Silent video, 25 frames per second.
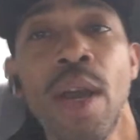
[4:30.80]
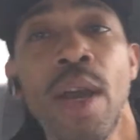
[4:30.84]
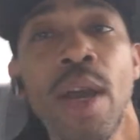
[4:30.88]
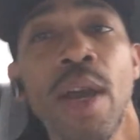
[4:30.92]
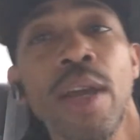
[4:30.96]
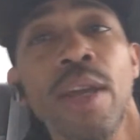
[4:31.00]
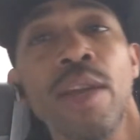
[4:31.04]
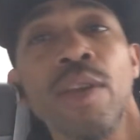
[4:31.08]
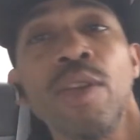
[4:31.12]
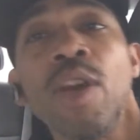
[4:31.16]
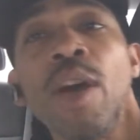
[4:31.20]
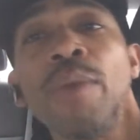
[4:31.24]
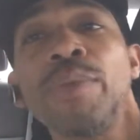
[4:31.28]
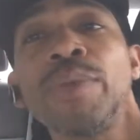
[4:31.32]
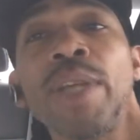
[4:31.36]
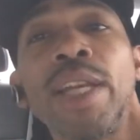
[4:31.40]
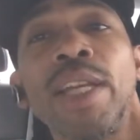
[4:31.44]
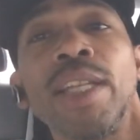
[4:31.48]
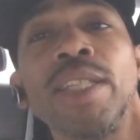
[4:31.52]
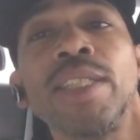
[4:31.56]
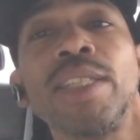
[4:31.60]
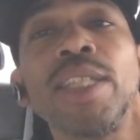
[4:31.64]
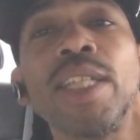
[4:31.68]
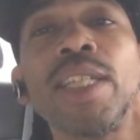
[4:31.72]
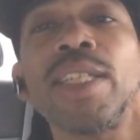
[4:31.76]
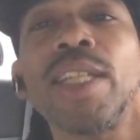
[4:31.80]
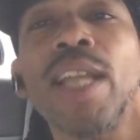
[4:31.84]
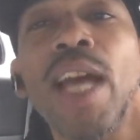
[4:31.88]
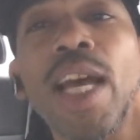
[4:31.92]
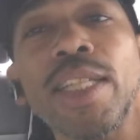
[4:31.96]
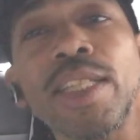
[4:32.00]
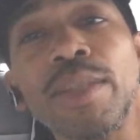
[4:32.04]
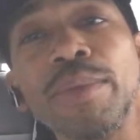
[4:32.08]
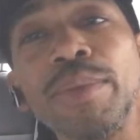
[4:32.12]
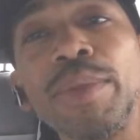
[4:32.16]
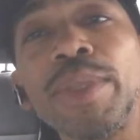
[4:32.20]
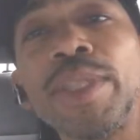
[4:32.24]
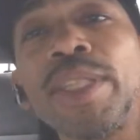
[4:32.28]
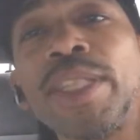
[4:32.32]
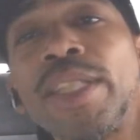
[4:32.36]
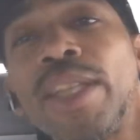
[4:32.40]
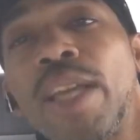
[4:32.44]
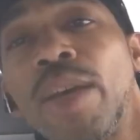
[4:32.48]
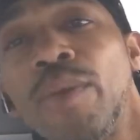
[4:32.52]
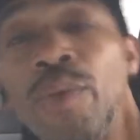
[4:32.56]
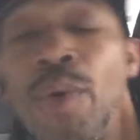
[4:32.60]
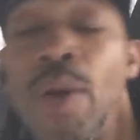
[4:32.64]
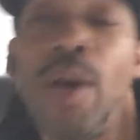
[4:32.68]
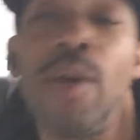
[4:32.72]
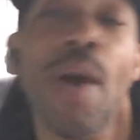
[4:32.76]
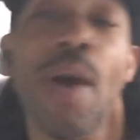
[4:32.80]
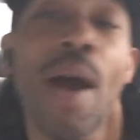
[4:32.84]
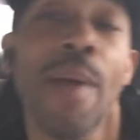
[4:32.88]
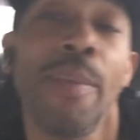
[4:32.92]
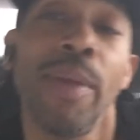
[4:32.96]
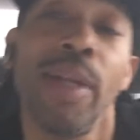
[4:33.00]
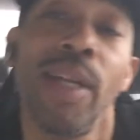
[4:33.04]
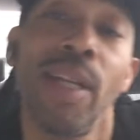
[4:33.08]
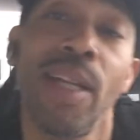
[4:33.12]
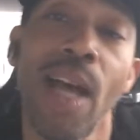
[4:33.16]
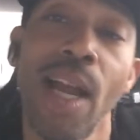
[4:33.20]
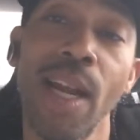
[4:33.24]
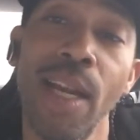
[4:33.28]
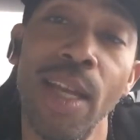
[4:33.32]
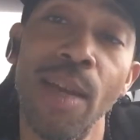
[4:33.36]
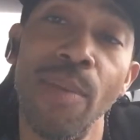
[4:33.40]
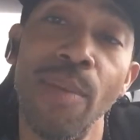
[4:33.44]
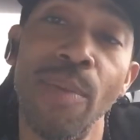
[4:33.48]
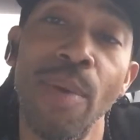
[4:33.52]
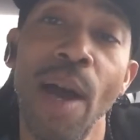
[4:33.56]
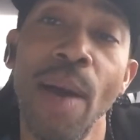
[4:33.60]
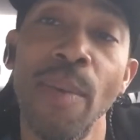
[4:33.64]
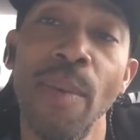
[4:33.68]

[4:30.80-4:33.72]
You know what I'm saying? It's just not some, well, I mean, a lot of hip hop